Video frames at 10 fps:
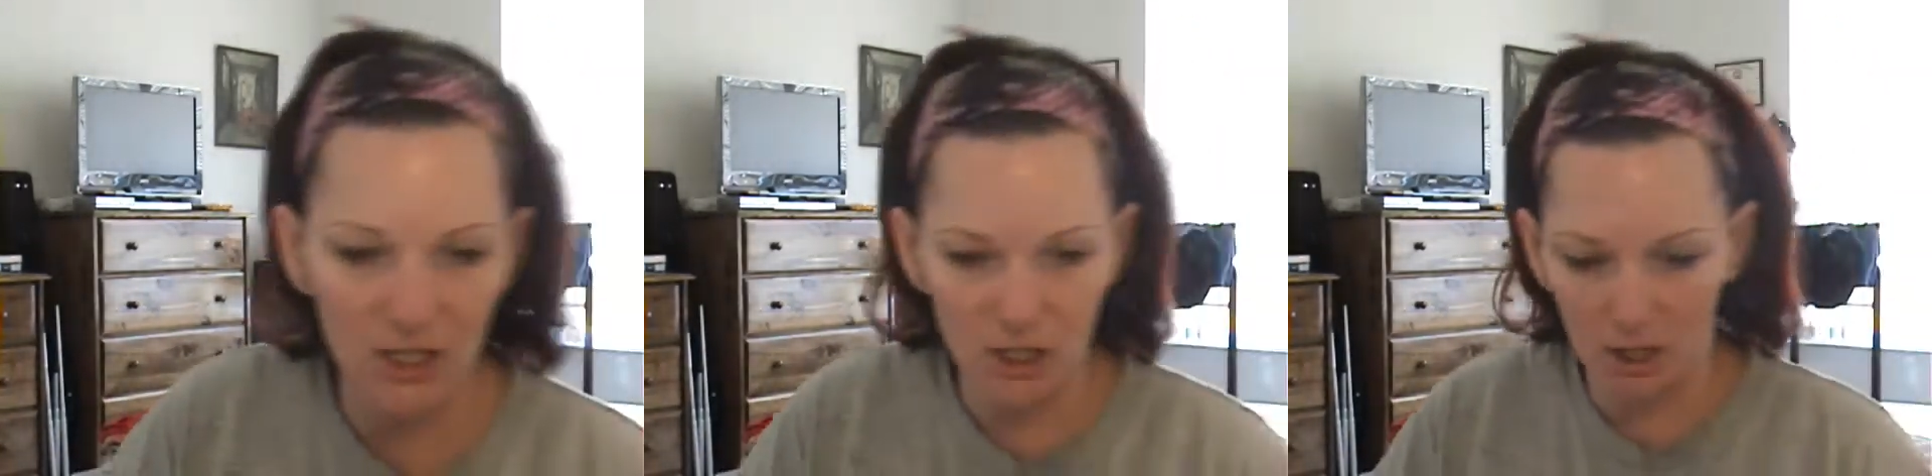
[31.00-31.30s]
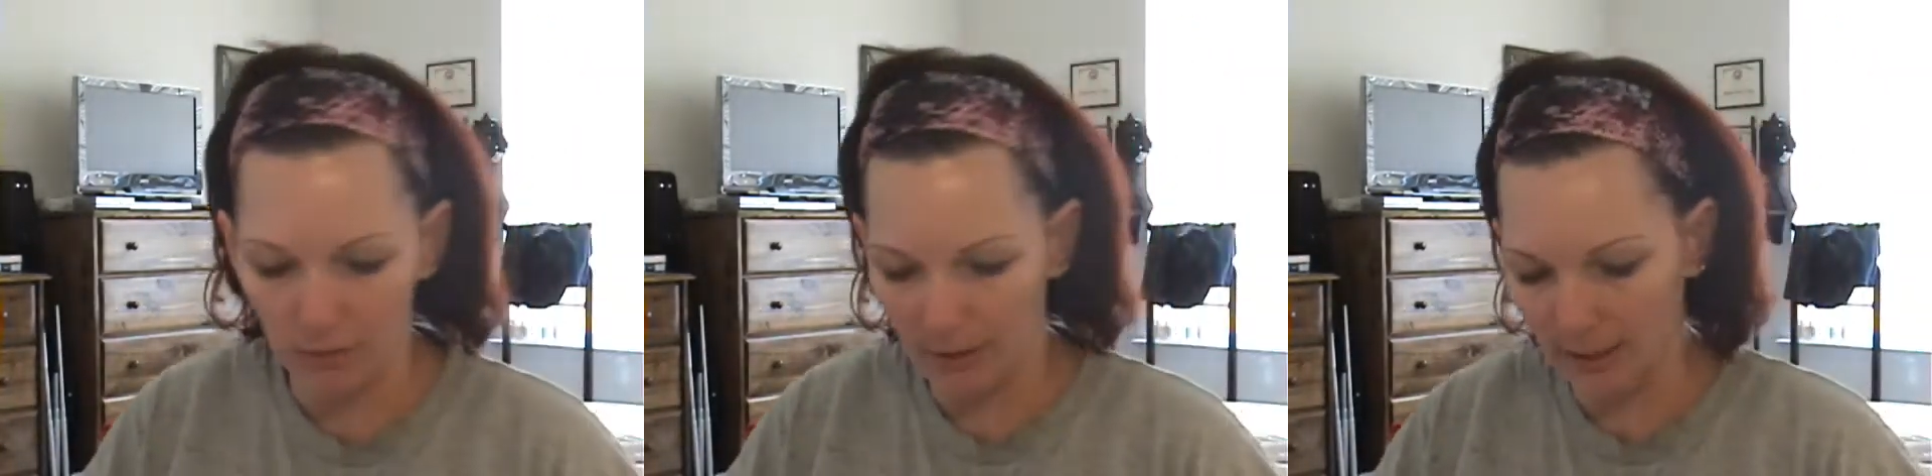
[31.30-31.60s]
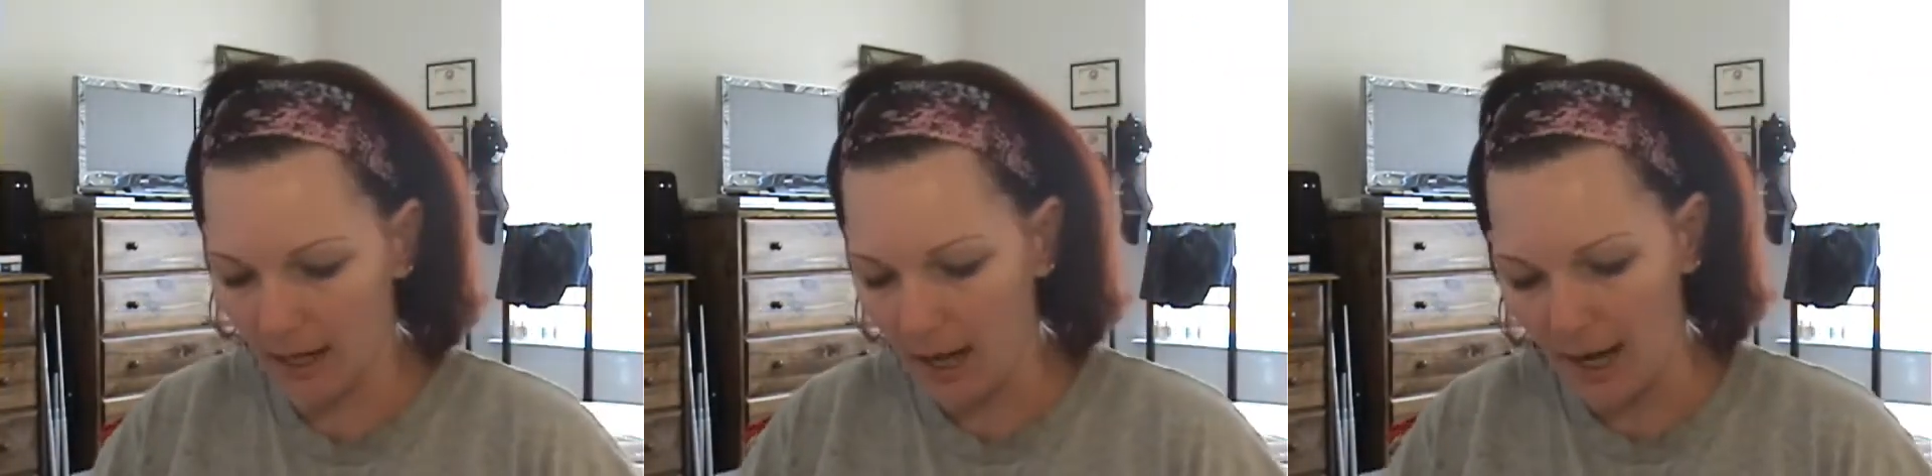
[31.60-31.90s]
I start
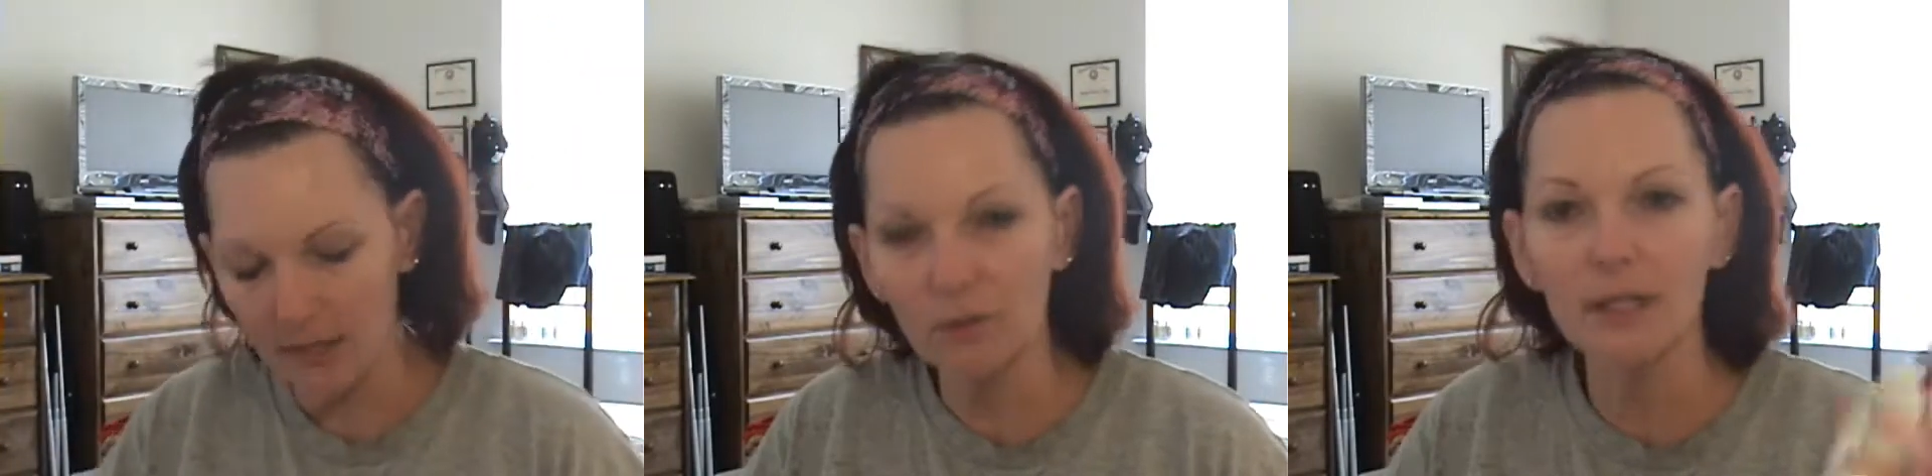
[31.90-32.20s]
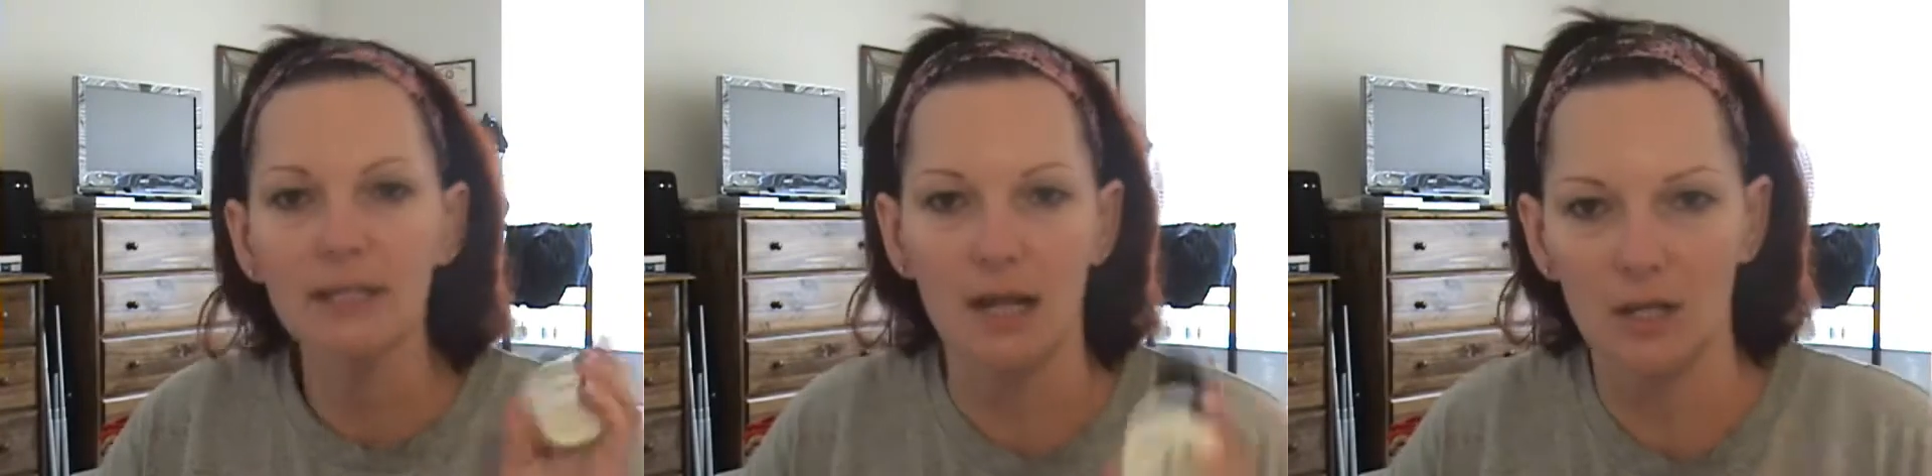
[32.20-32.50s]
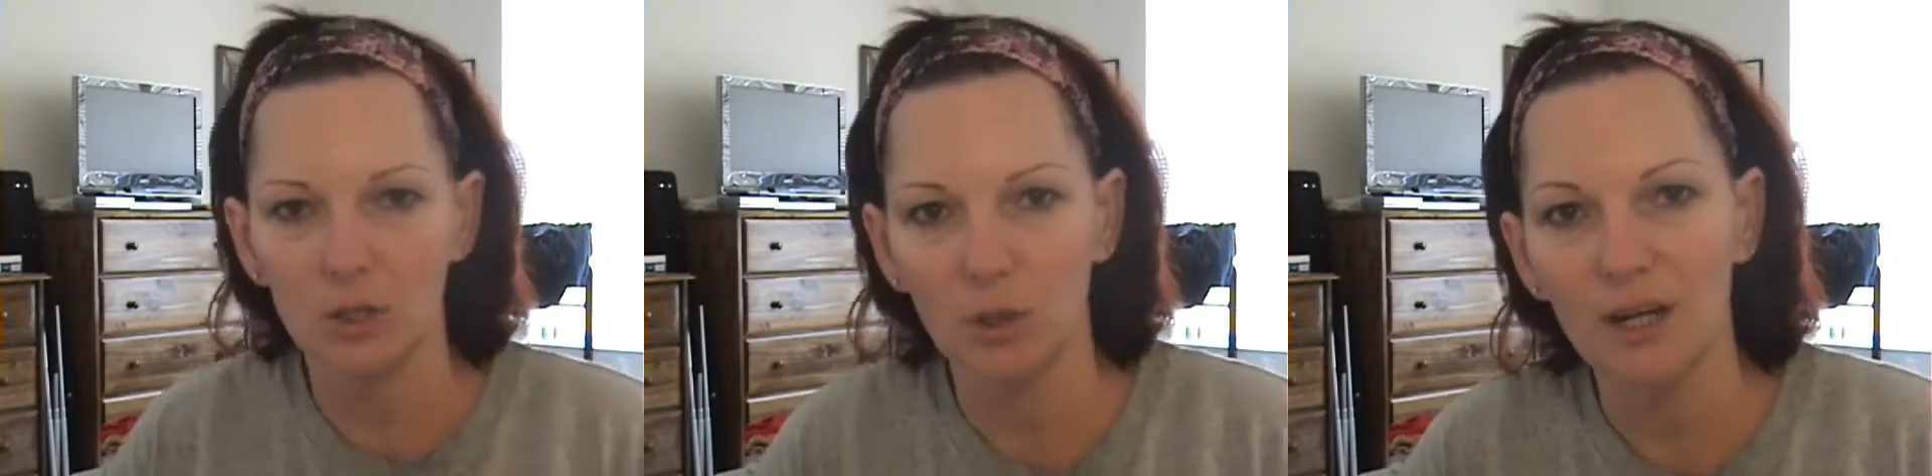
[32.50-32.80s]
with either a
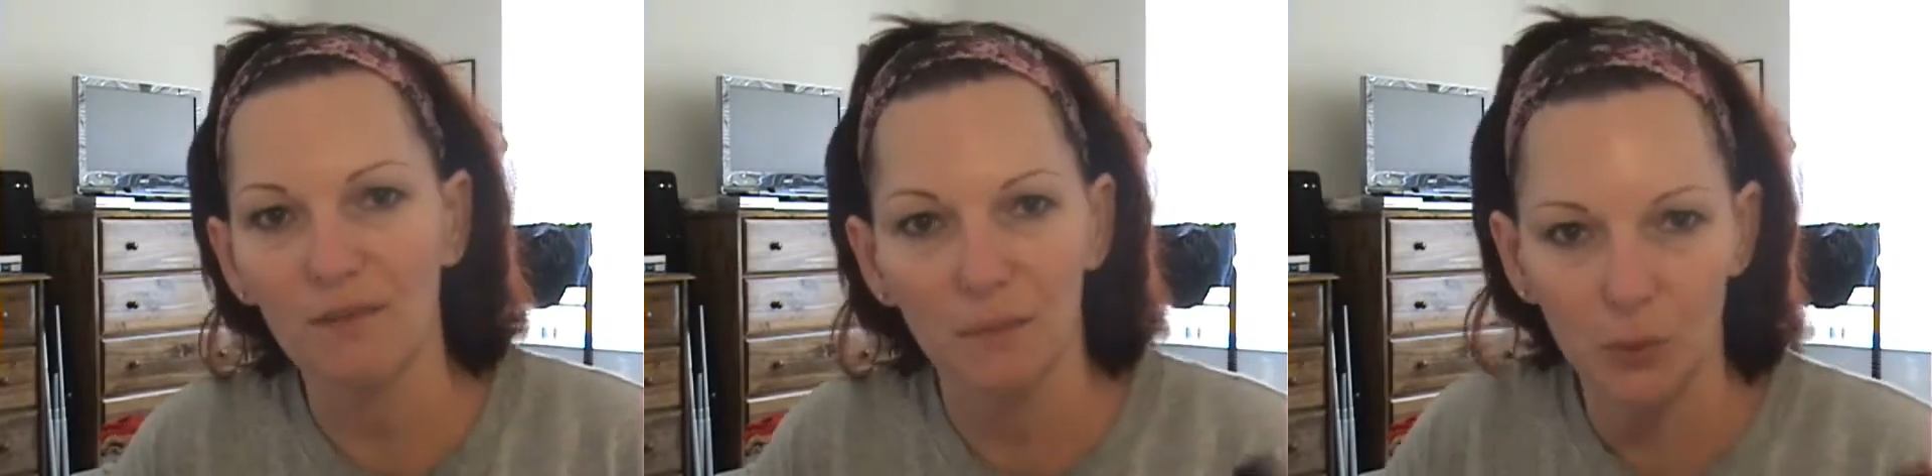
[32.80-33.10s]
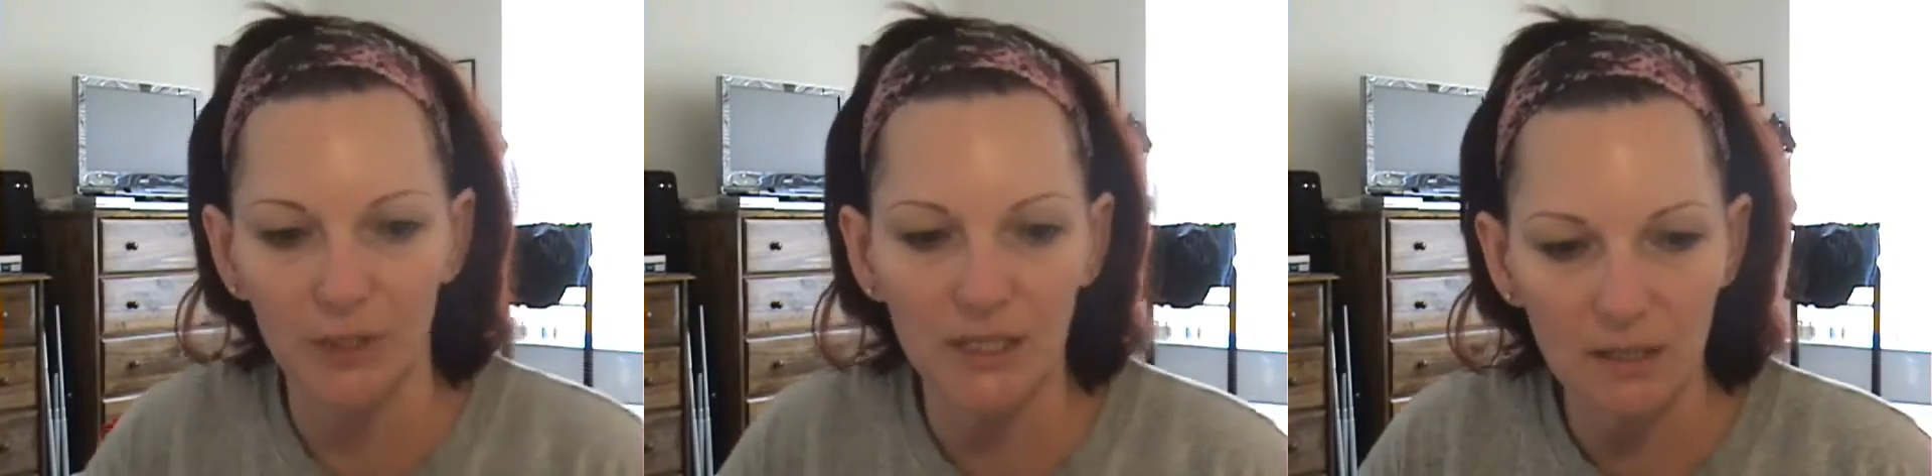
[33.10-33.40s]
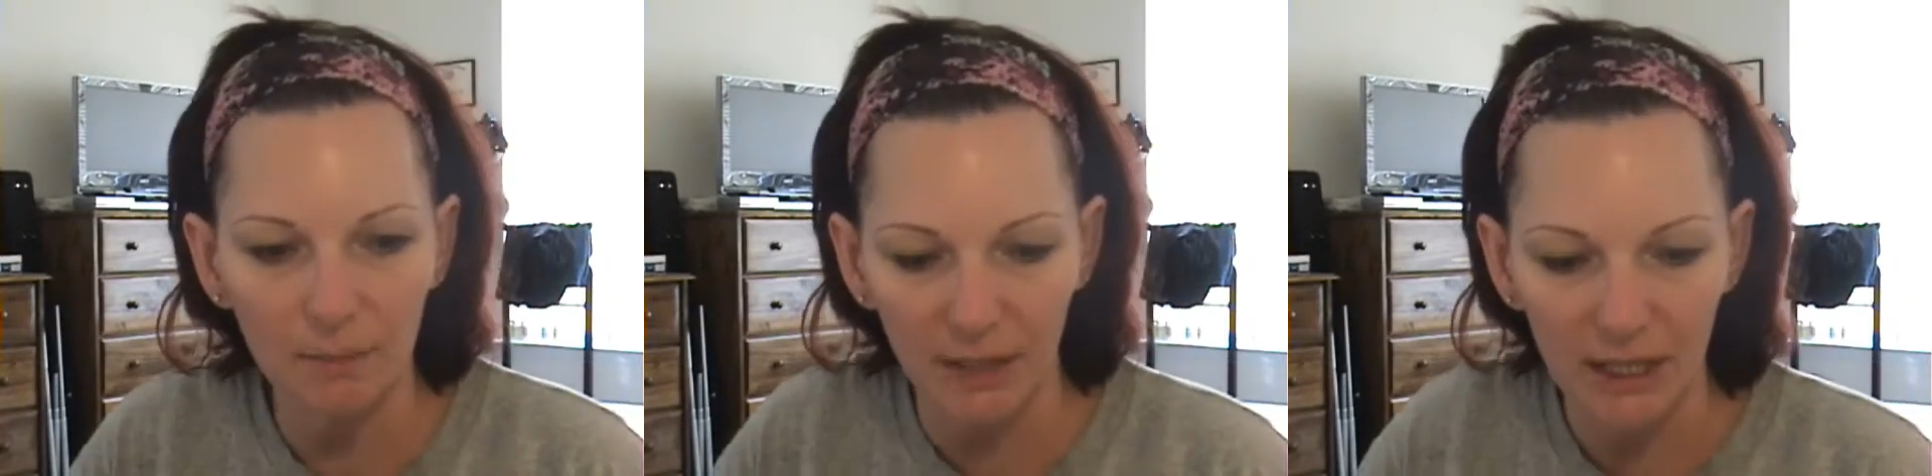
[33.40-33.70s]
sunscreen if I'm going to
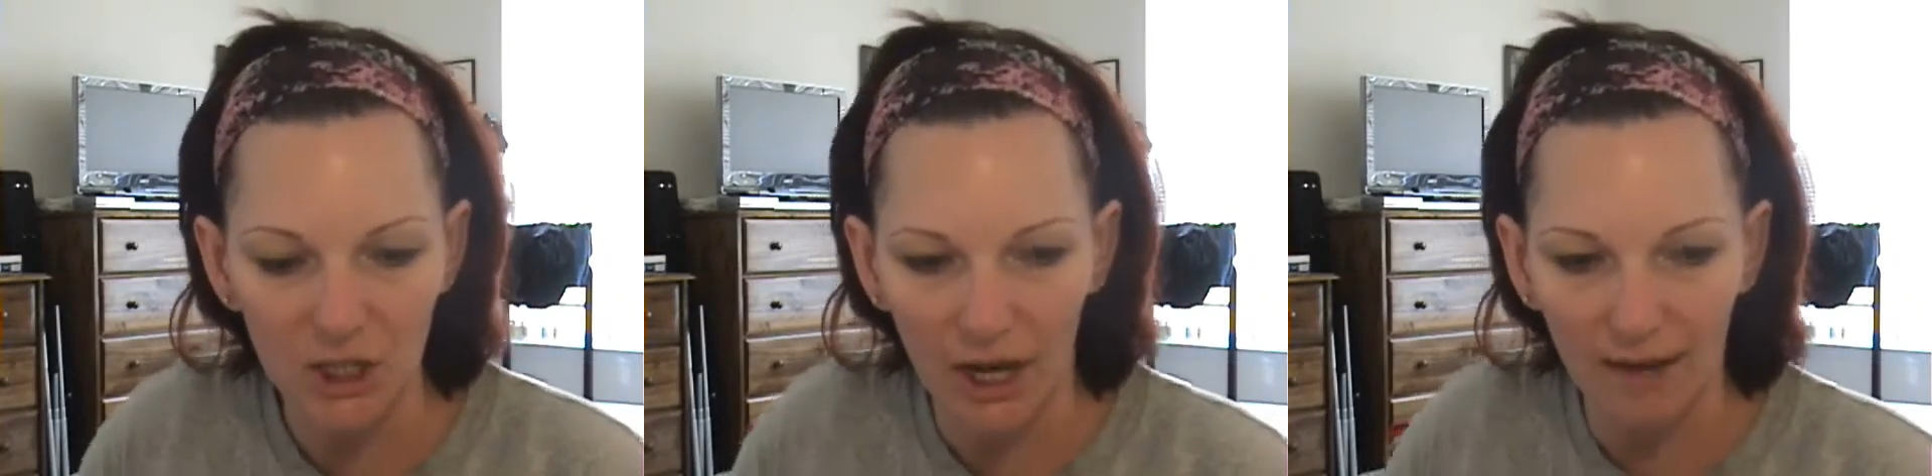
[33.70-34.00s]
the beach.